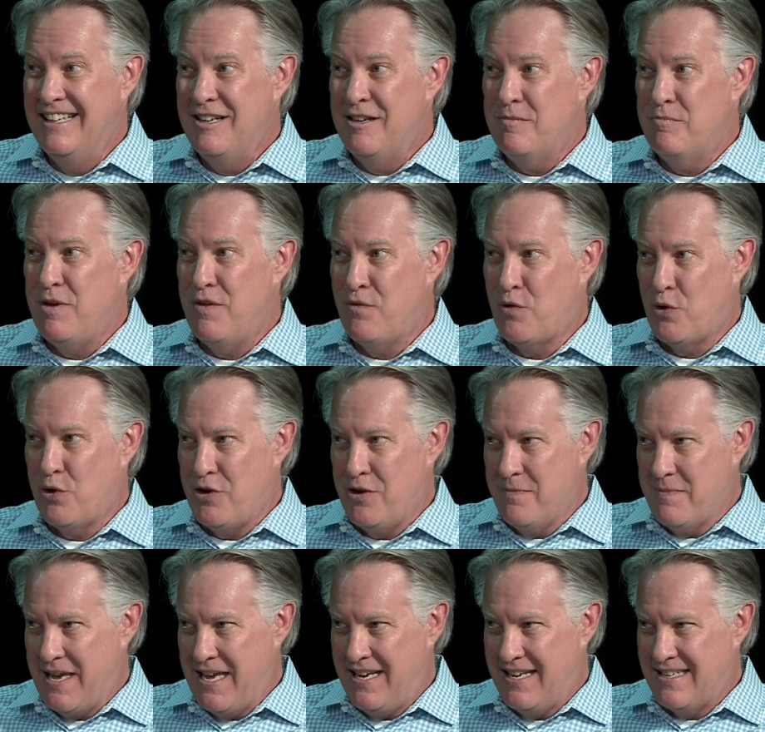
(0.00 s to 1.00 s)
before you
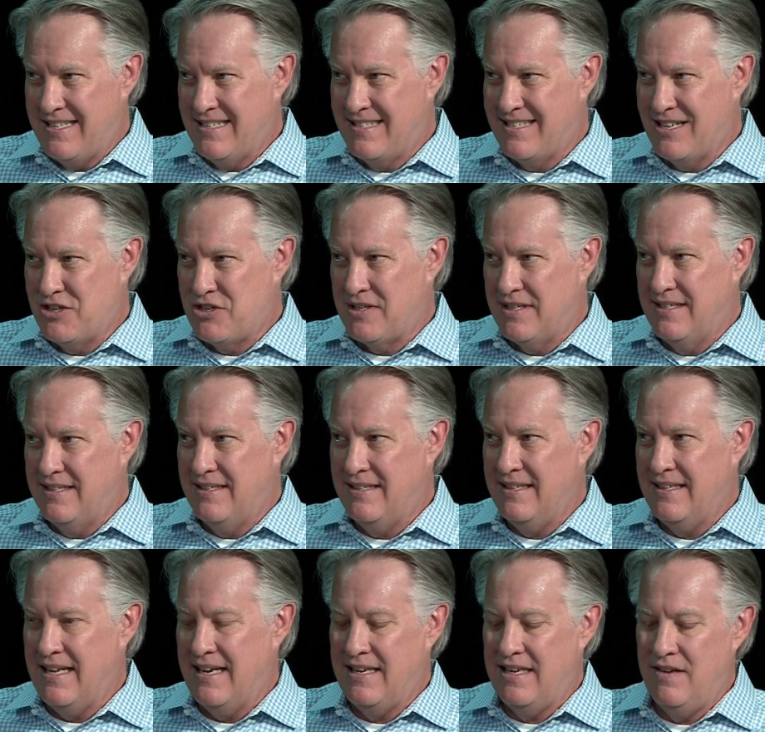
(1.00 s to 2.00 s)
make a decision.
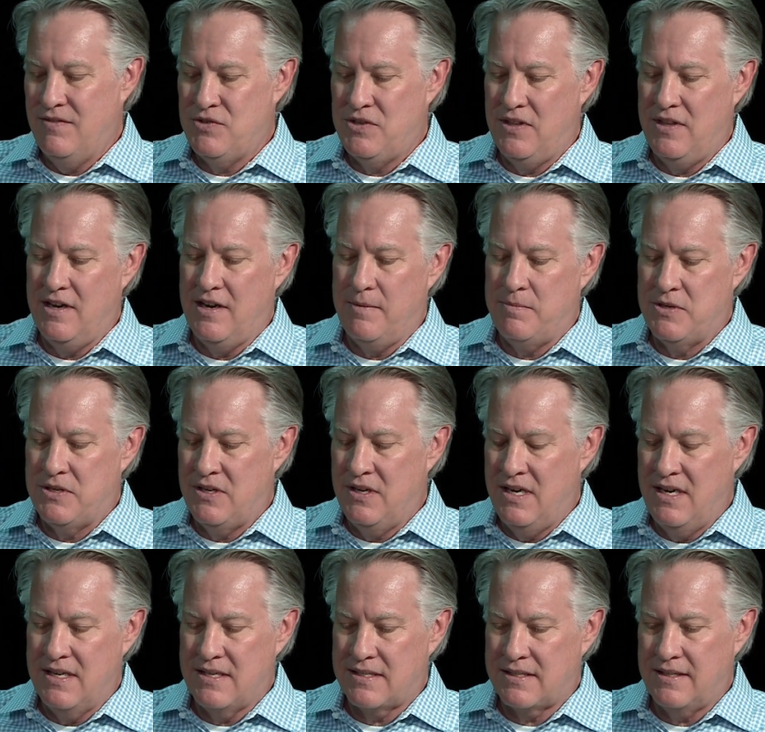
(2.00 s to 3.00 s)
That gives you the
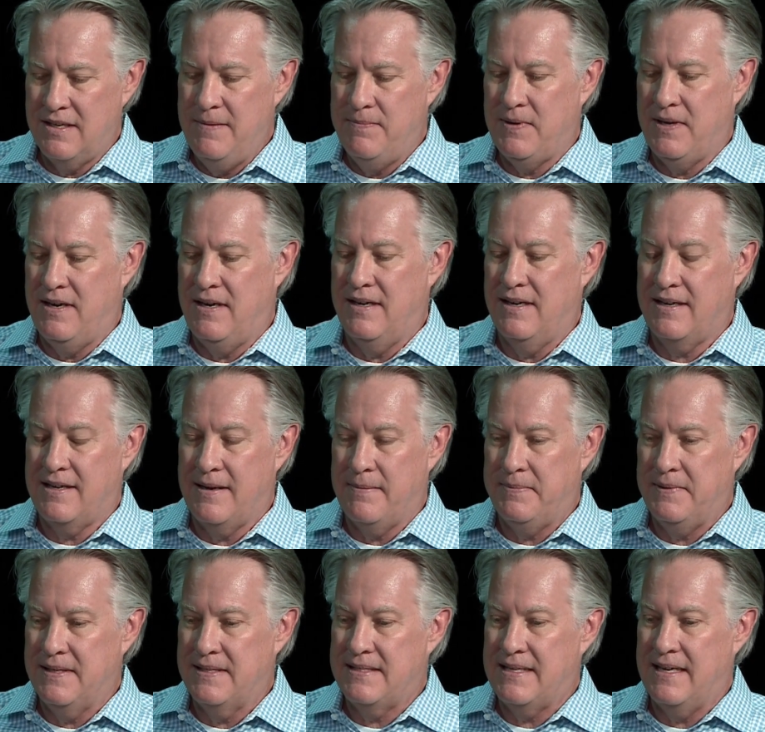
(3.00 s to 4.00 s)
opportunity to sleep on it a
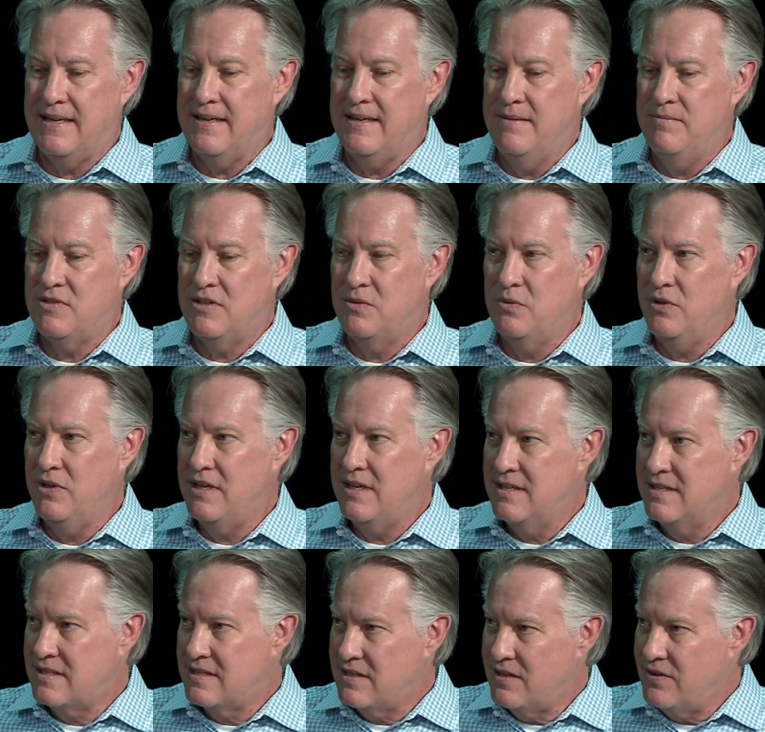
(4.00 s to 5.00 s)
couple of times and really
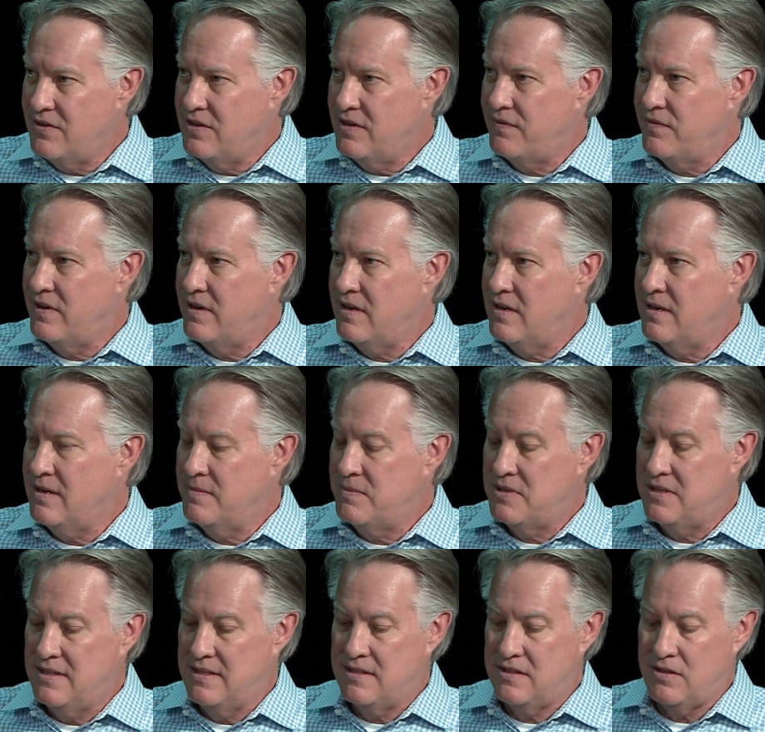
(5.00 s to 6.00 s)
consider different
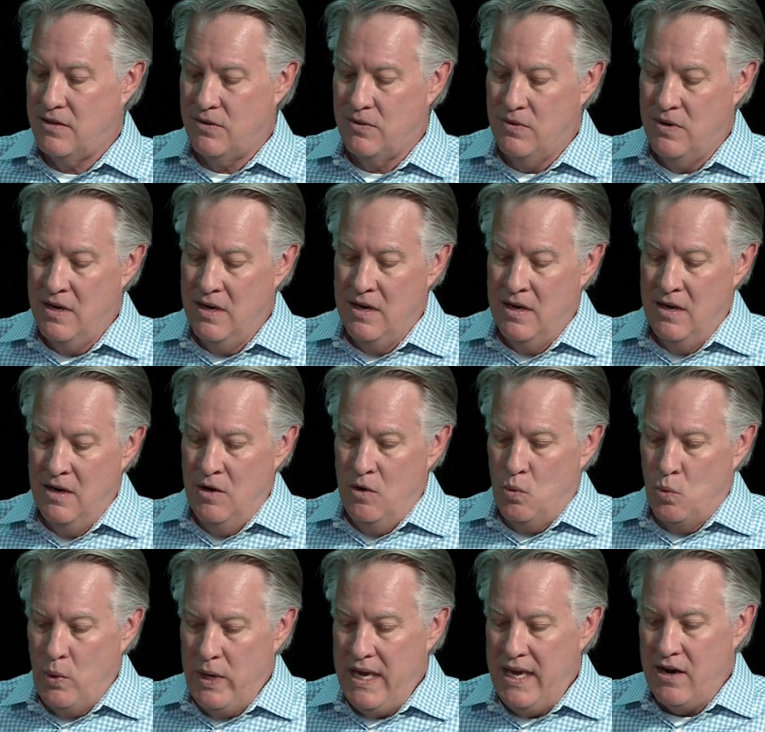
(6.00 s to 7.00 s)
options. So
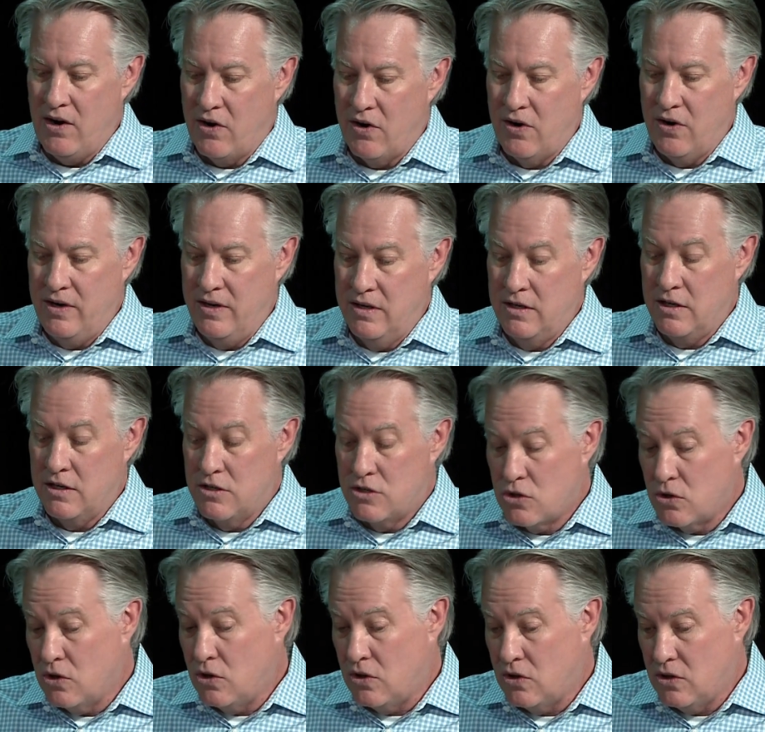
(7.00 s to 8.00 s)
we are in
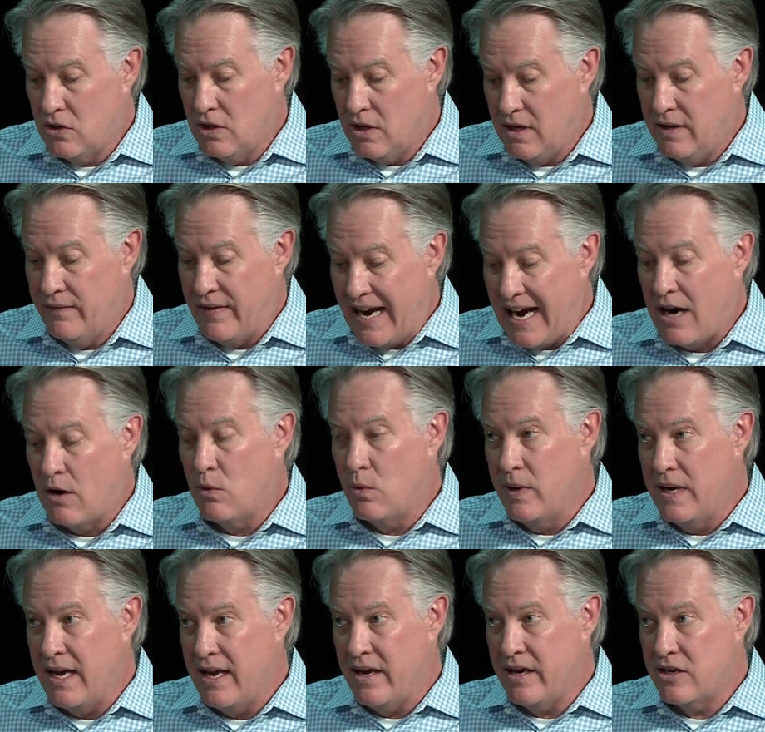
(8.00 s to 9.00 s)
control of our
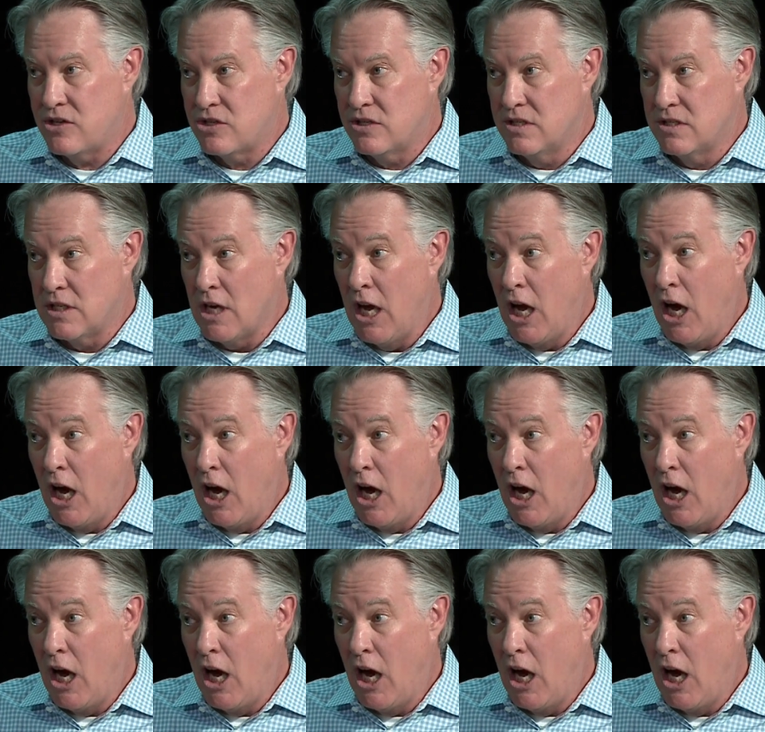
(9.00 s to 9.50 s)
reactions